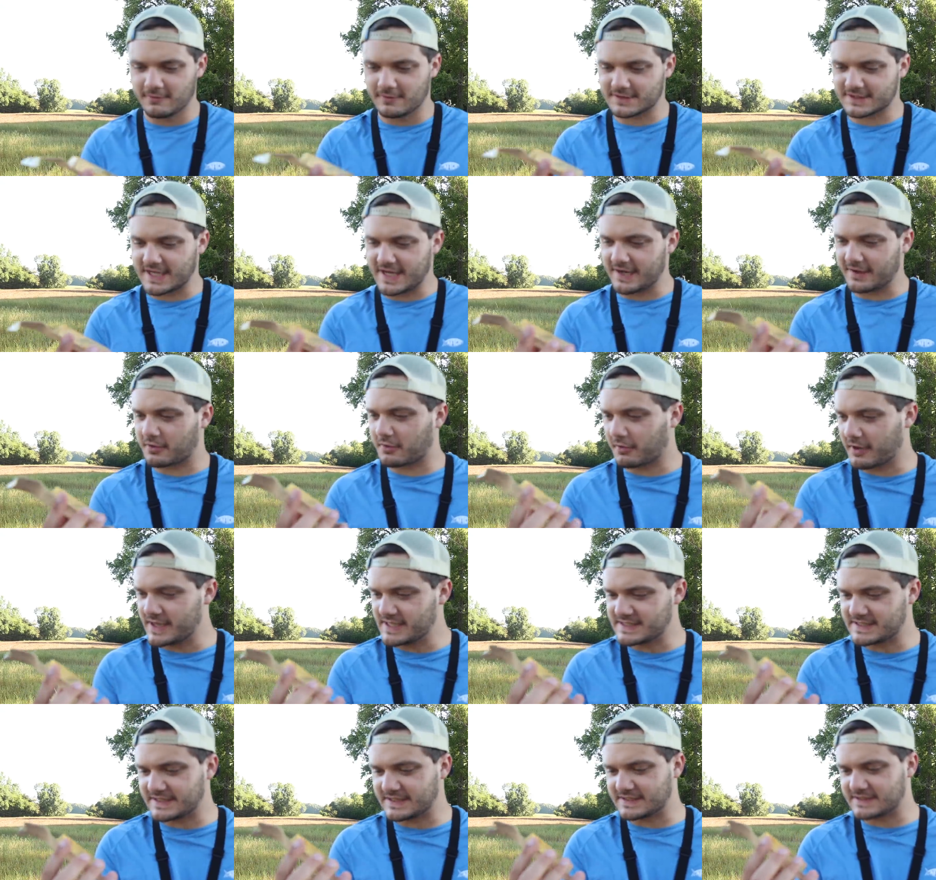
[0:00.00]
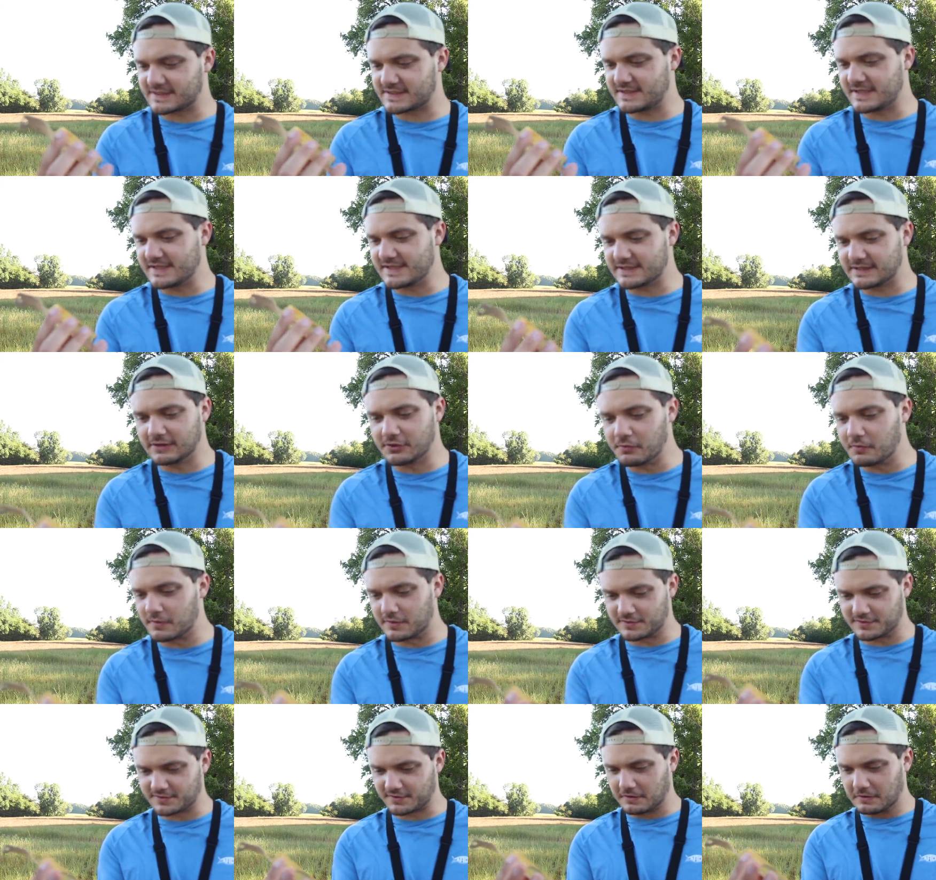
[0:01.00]
What's kind of crazy is these
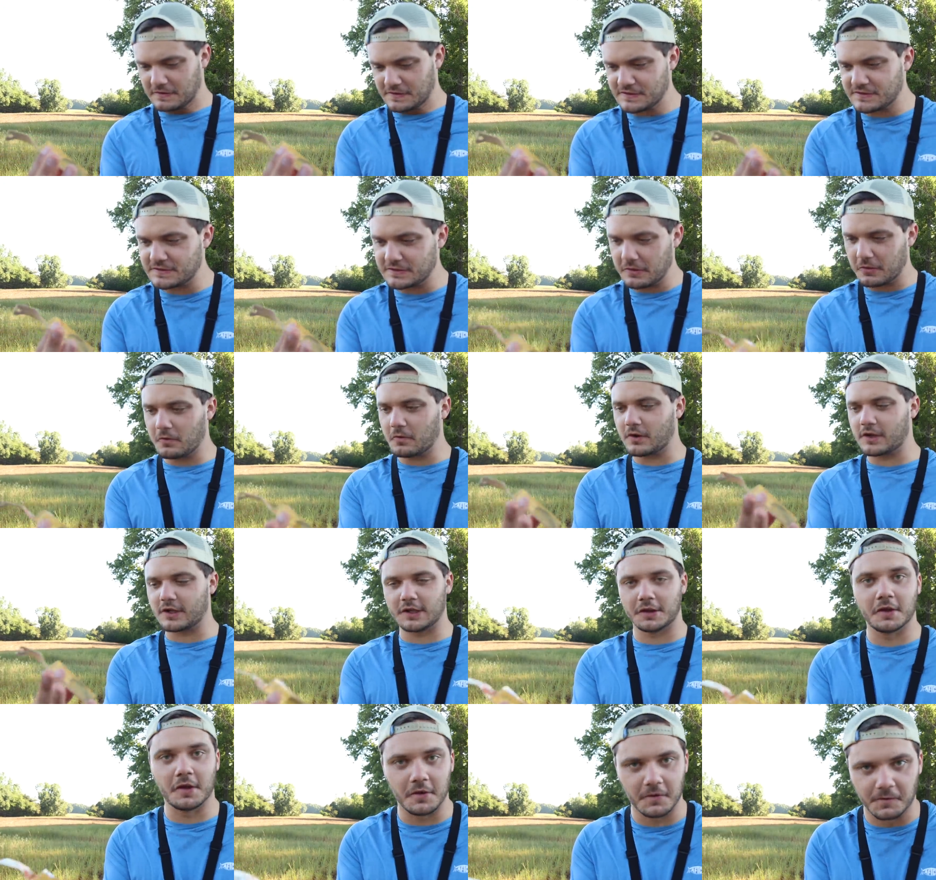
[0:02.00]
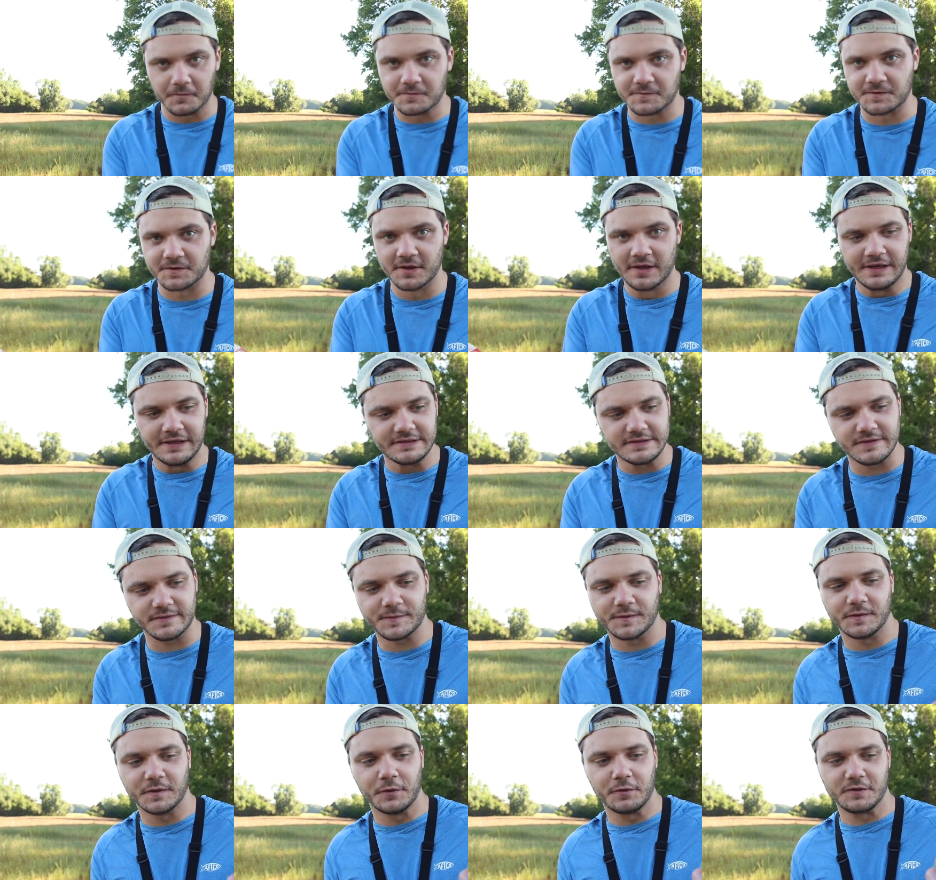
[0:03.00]
lures are so close to the
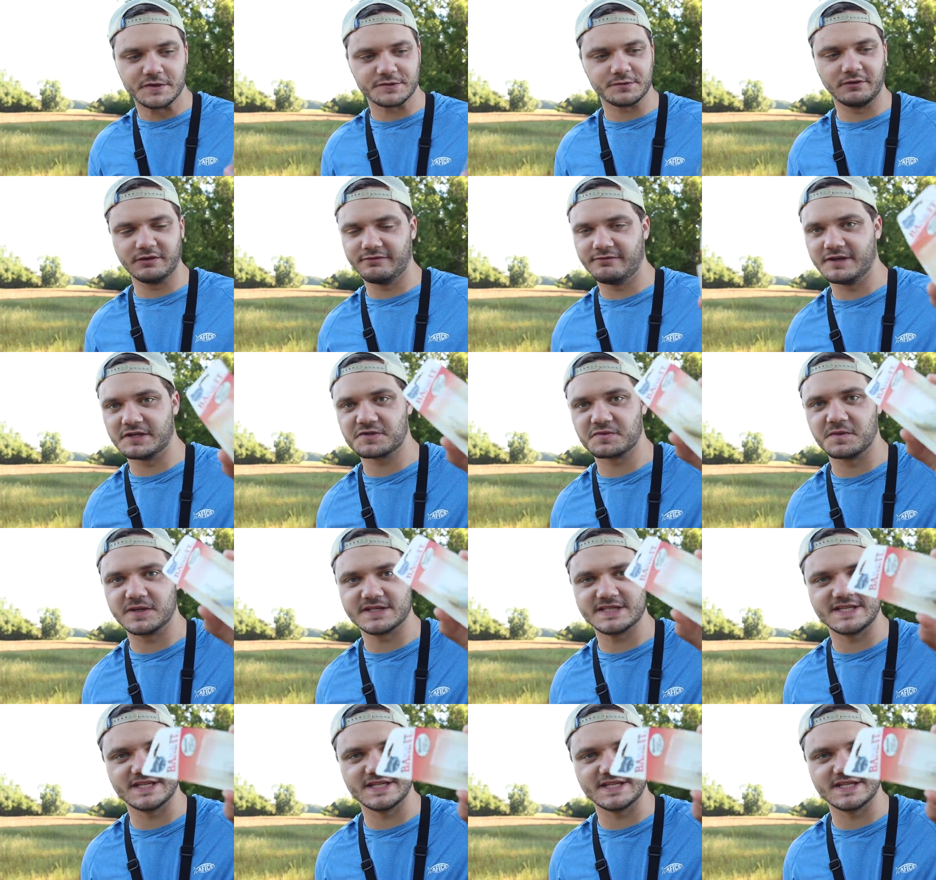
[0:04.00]
lures we fish with